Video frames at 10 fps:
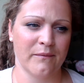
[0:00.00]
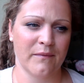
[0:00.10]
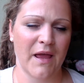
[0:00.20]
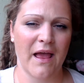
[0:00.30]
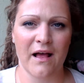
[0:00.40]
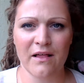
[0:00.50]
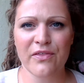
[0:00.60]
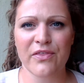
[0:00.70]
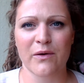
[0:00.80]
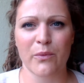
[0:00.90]

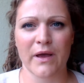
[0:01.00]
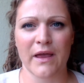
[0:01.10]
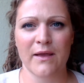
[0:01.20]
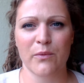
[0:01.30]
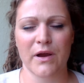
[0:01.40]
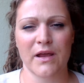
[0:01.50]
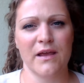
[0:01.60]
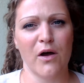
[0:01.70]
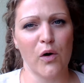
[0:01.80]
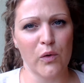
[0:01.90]
healthy way where
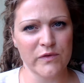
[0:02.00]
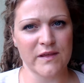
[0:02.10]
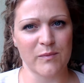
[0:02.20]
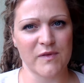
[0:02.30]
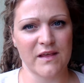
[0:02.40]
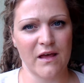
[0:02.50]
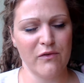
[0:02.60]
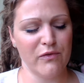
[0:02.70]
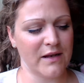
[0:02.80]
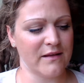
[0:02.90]
he owns himself,
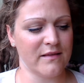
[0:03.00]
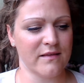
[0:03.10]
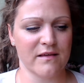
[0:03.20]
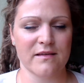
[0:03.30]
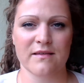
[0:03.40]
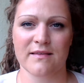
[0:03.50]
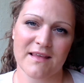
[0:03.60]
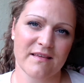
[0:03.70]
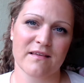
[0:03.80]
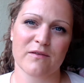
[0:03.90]
and it's just,
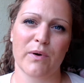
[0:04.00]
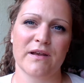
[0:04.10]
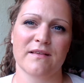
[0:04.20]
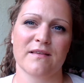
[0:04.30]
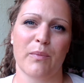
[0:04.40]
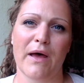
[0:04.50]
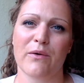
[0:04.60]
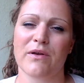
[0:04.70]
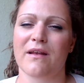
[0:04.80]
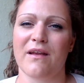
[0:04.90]
this is what it's
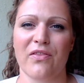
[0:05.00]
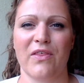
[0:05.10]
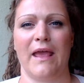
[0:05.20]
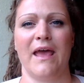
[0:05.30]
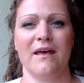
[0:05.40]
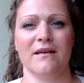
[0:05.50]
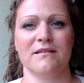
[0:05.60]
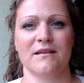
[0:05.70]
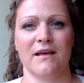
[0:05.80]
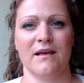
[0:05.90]
about and nothing
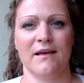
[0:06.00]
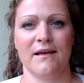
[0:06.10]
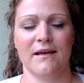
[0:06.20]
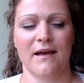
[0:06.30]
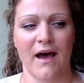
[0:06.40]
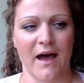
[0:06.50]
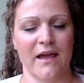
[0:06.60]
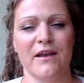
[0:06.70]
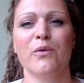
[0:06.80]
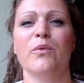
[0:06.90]
else. I
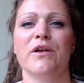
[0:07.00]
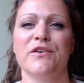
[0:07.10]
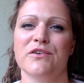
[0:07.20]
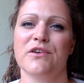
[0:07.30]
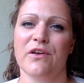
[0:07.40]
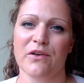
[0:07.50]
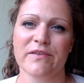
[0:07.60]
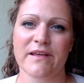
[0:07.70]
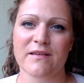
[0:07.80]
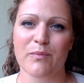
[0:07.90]
don't want you to use
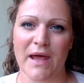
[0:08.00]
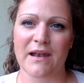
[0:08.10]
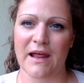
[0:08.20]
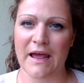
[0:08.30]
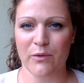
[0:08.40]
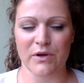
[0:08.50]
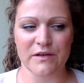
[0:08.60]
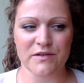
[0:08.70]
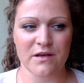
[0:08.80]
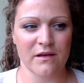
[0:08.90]
this bad
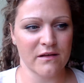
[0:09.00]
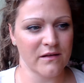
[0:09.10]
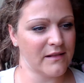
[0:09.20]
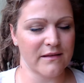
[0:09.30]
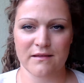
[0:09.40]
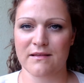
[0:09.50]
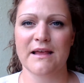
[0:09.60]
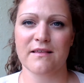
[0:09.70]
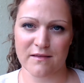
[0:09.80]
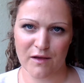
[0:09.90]
language.
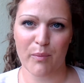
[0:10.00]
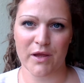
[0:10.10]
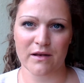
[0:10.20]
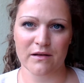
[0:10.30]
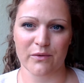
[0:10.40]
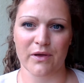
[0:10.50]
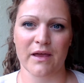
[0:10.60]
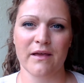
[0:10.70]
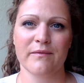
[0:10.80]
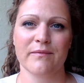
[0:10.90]
Let's stop it,
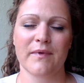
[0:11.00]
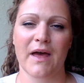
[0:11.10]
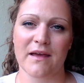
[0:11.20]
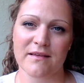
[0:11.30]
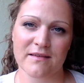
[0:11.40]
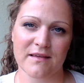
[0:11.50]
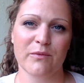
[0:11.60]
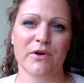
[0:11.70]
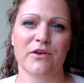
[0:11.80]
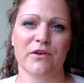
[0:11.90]
okay? I see
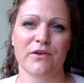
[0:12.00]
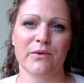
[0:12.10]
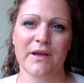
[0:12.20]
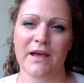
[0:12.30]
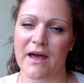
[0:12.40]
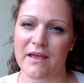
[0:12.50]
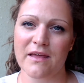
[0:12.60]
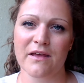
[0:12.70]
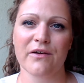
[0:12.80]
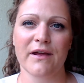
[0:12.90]
what you're doing, I
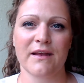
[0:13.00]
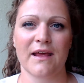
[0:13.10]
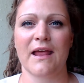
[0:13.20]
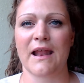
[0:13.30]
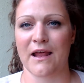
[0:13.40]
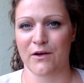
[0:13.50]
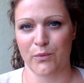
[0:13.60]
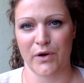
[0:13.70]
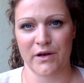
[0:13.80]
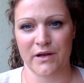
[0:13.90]
hear it, and I don't
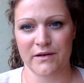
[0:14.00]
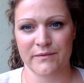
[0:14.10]
want it.